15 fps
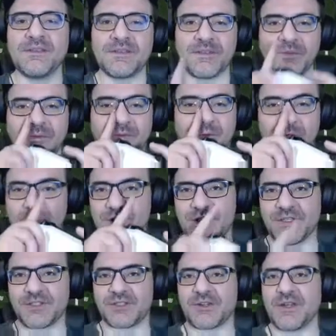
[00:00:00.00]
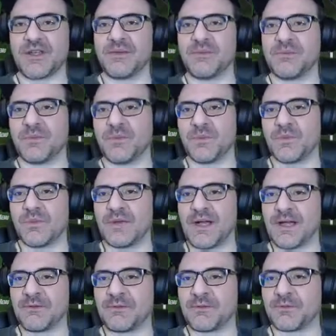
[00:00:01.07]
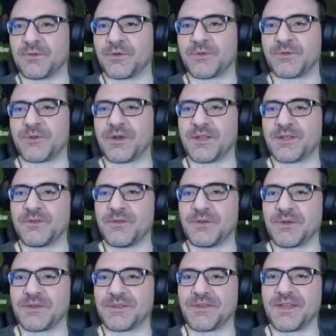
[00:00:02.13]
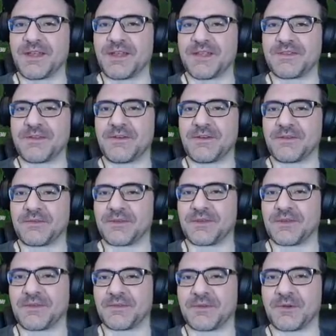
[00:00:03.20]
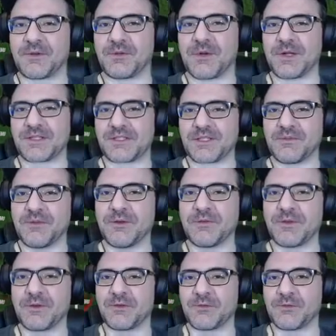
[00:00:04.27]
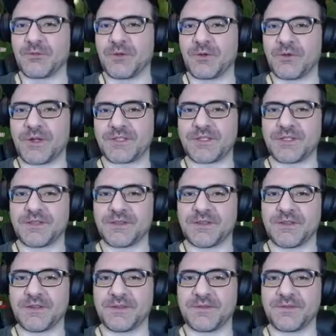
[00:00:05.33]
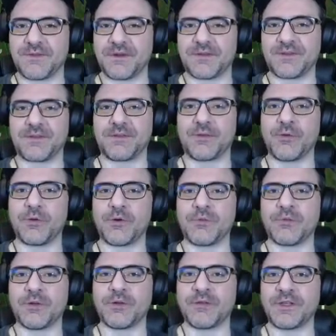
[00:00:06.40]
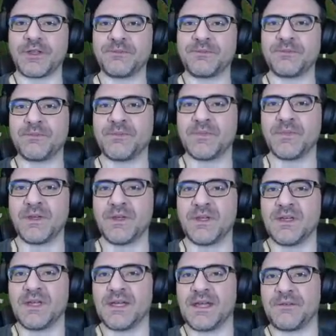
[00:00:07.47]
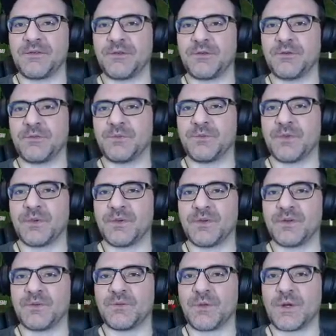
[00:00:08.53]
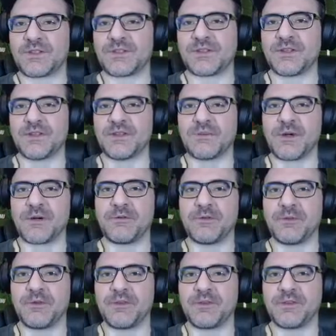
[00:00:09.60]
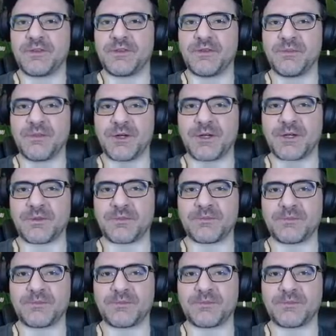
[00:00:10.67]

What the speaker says: So before the stream, I was running a few minutes late, as always, because we were watching a movie, or we were watching the first Thor movie. Have you watched the Marvel movies, Mark?